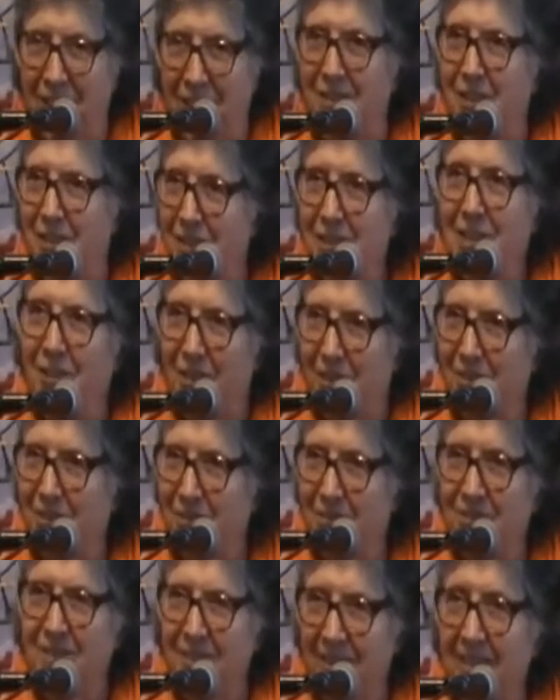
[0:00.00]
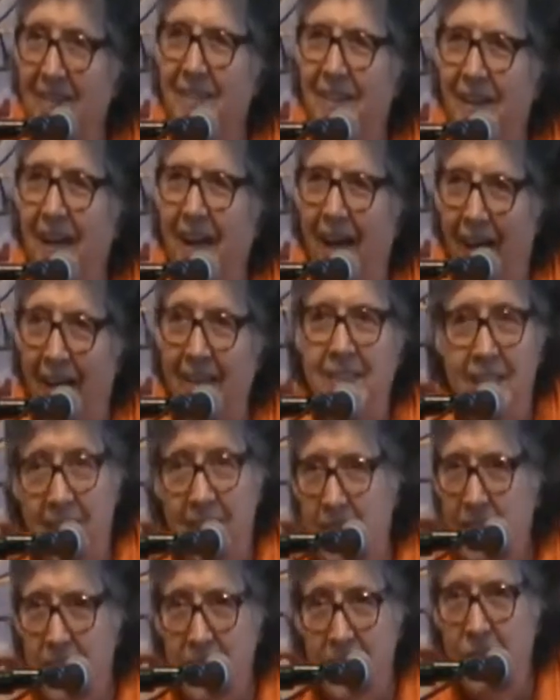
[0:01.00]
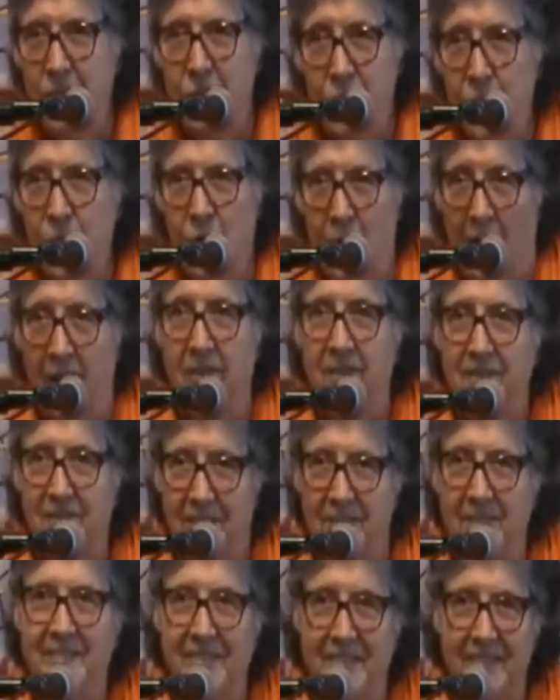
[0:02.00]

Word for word: to the turtles. I need to do it once